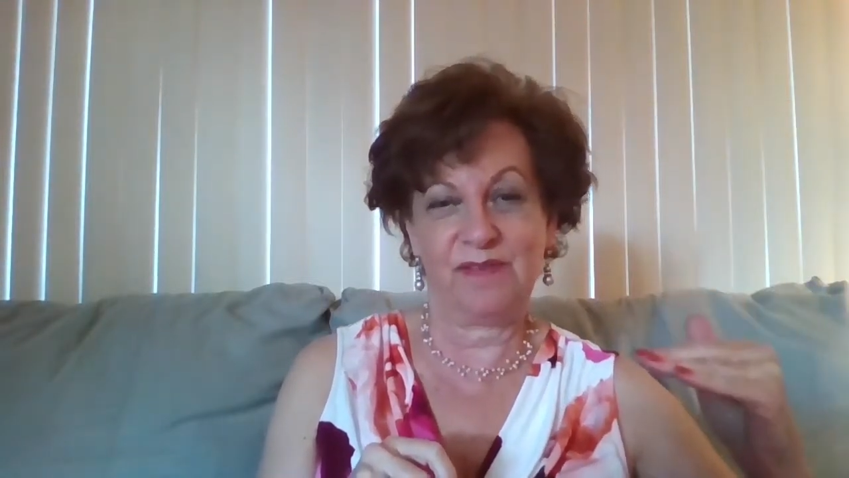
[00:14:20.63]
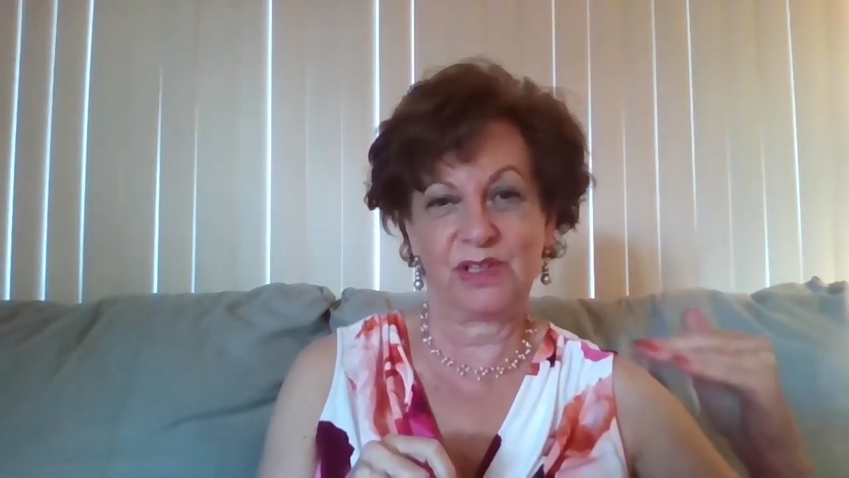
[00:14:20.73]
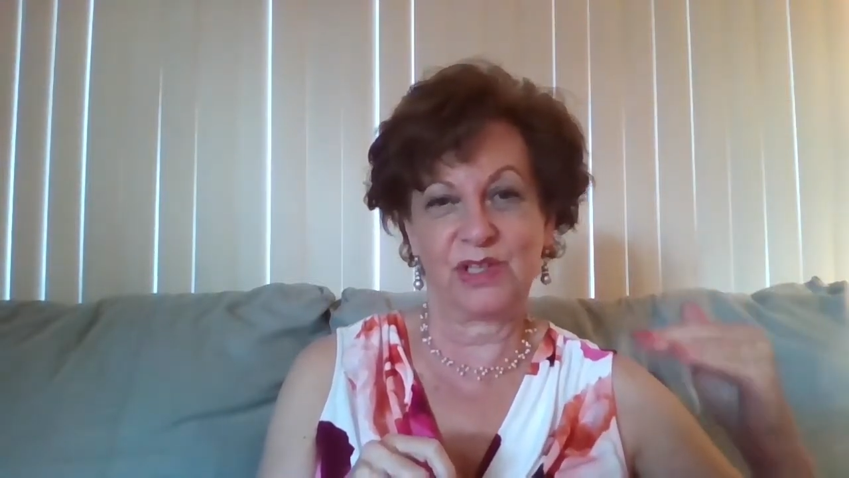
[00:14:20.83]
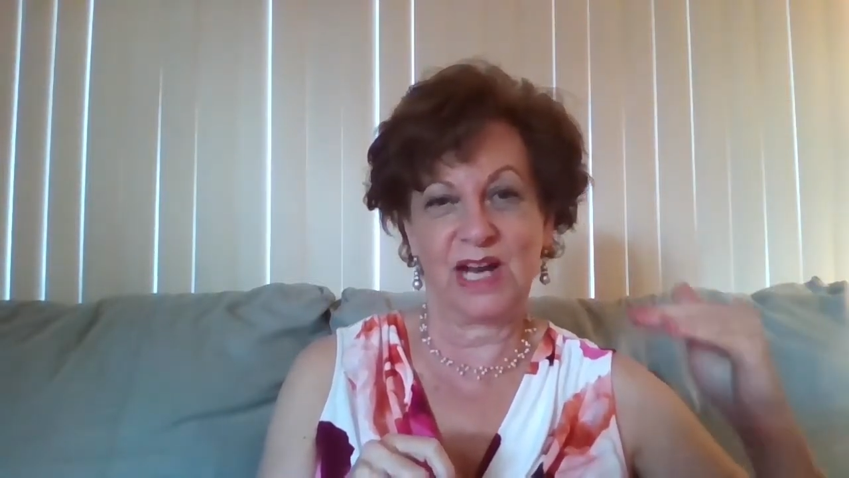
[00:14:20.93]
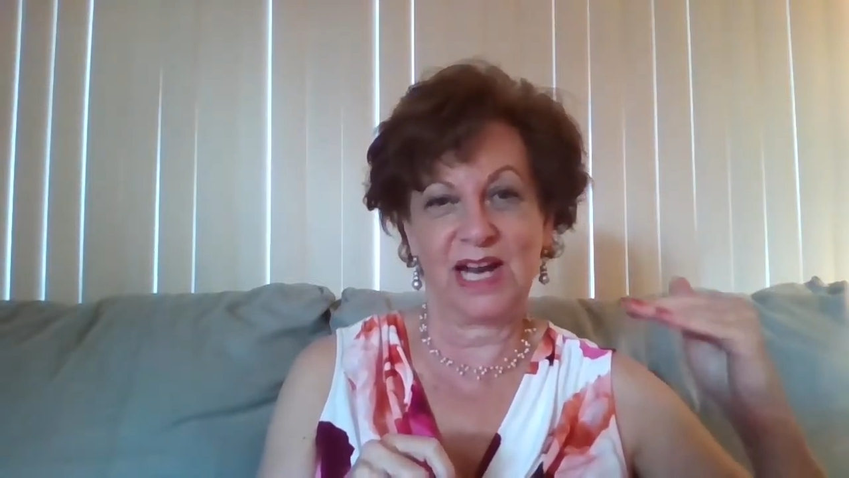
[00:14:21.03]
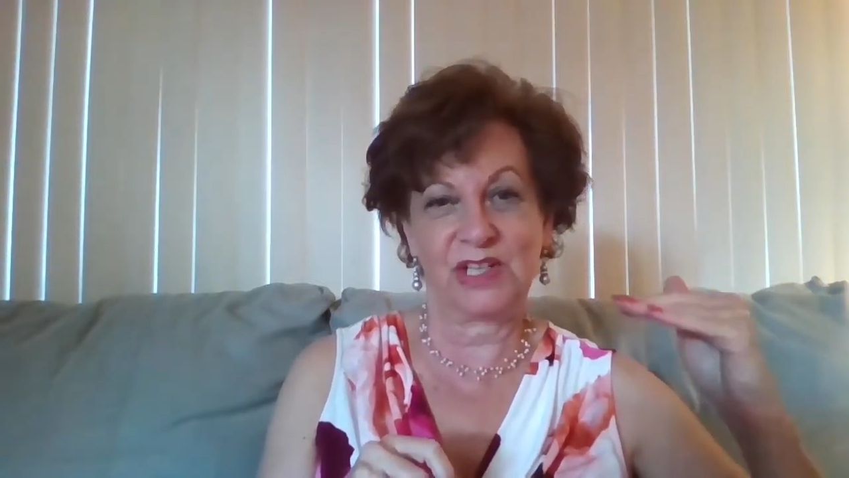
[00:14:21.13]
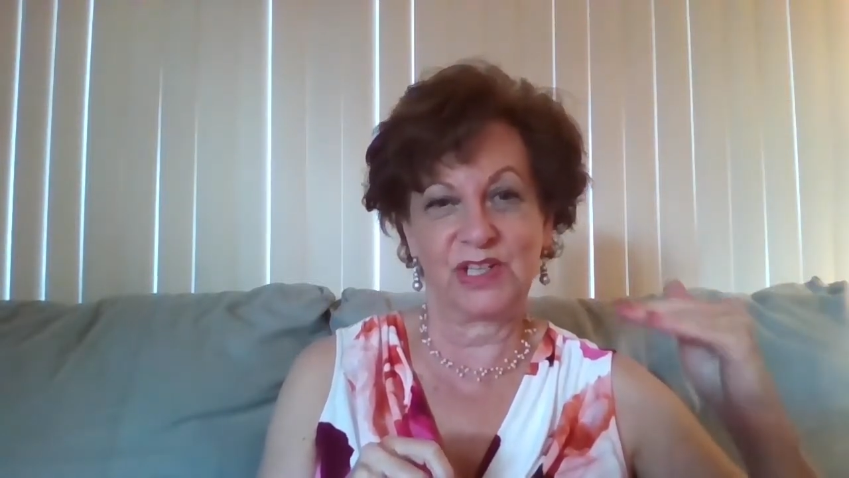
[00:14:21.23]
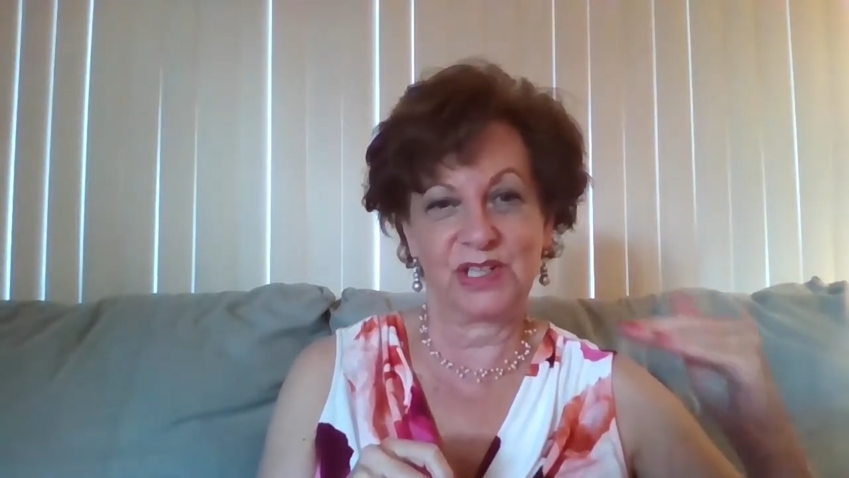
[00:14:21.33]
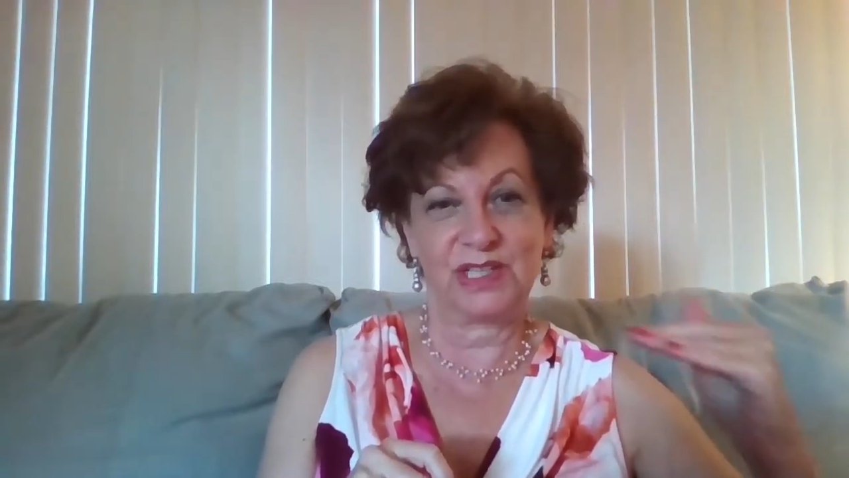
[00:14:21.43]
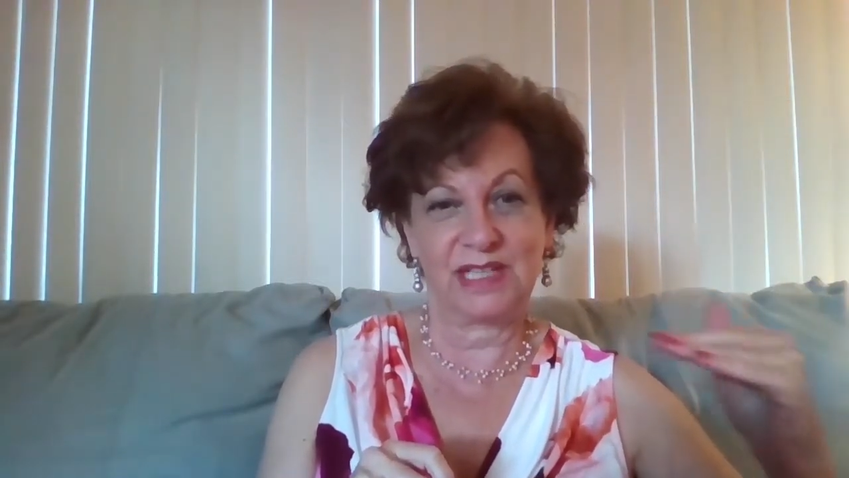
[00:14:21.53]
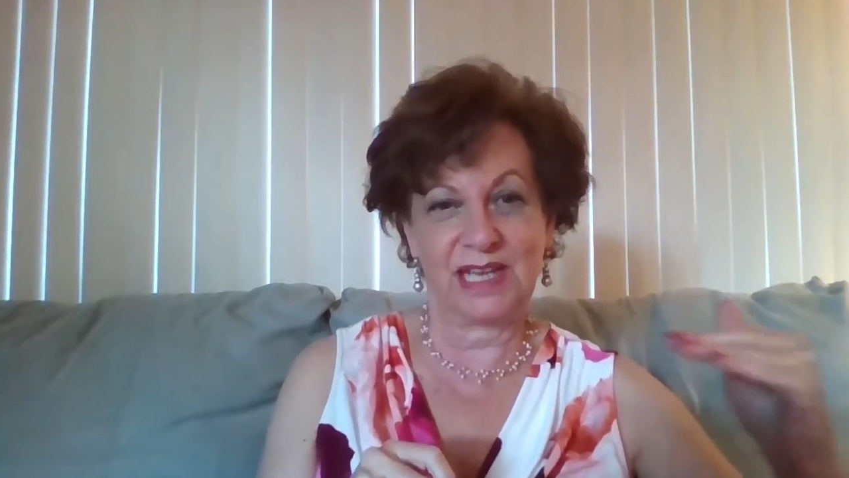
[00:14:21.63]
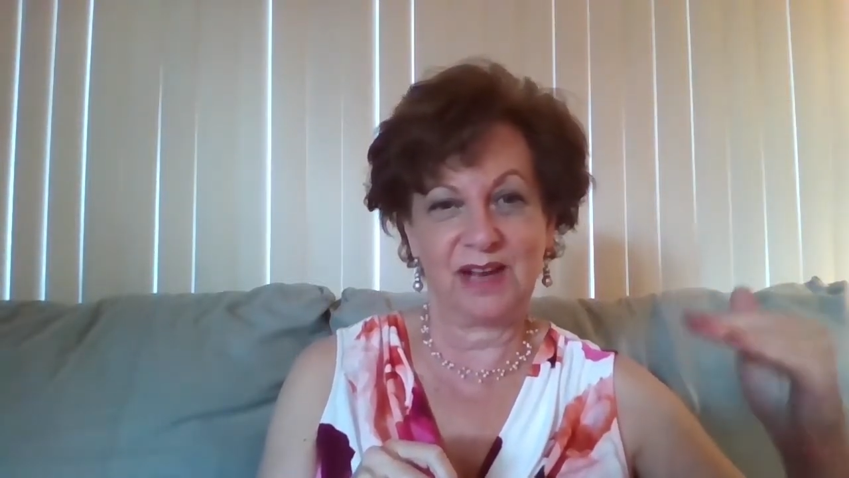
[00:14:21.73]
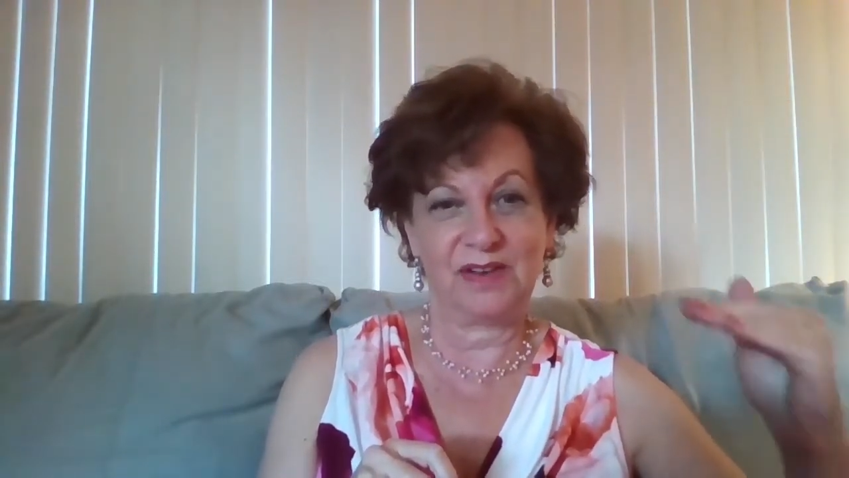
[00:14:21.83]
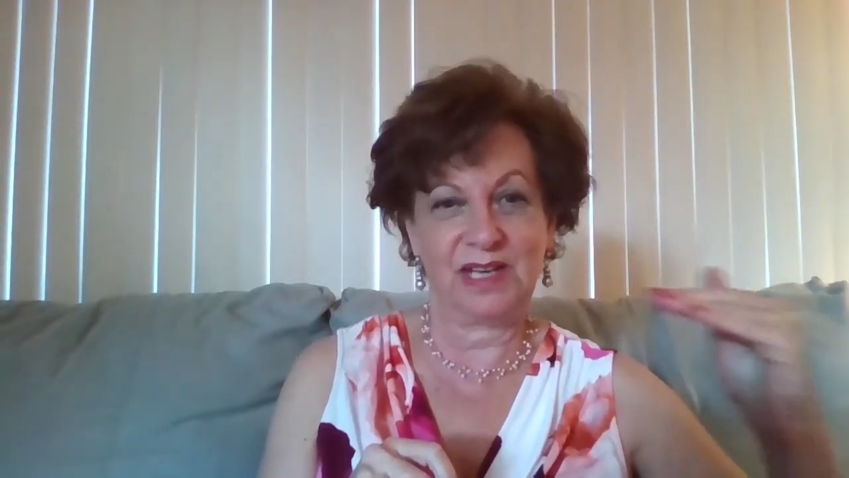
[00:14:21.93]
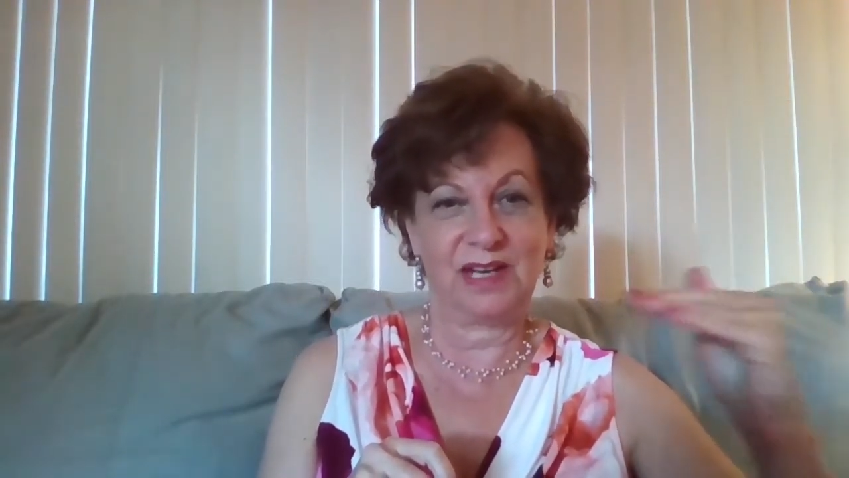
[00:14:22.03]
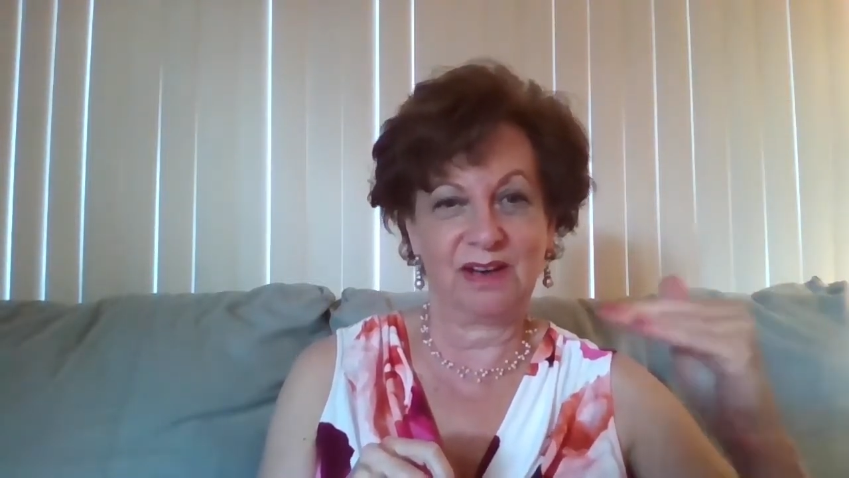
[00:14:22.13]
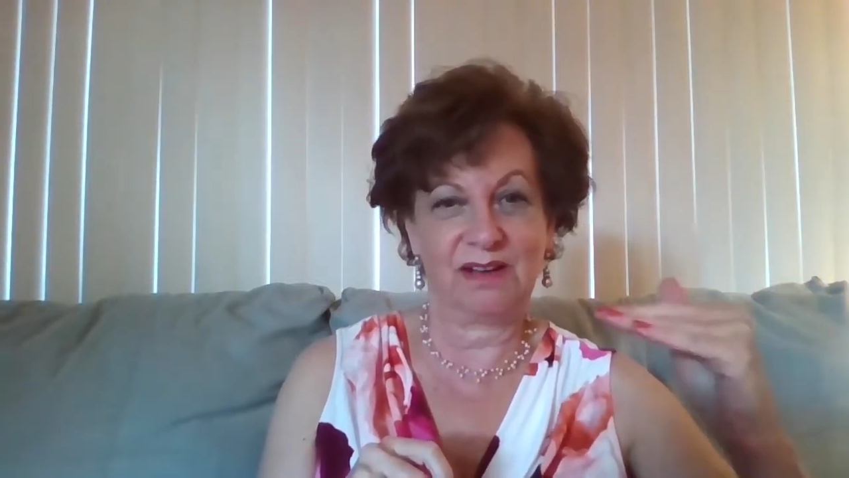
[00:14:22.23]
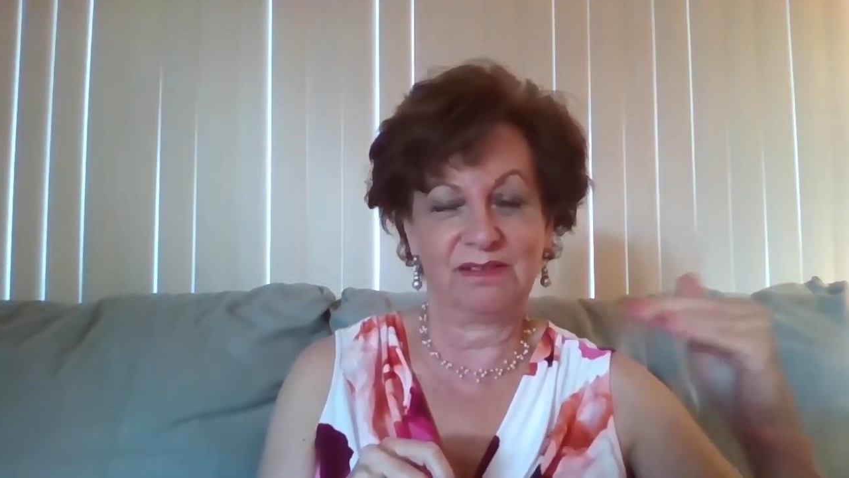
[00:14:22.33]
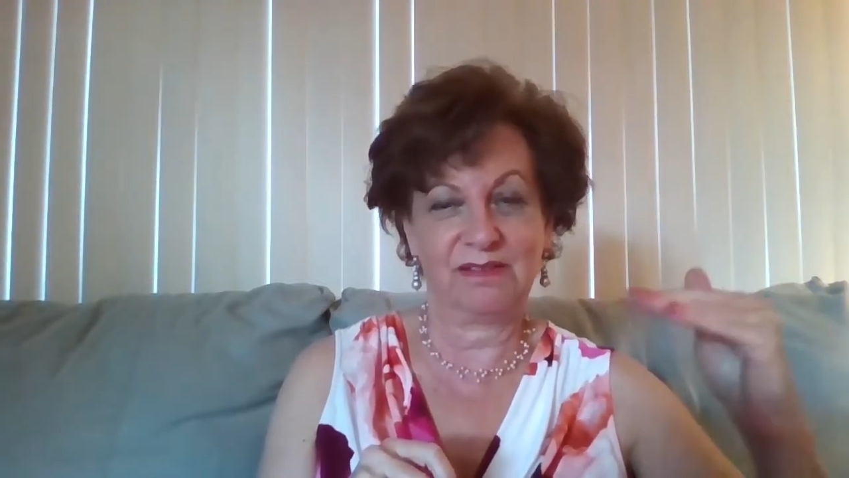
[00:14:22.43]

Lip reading: attraction is down here,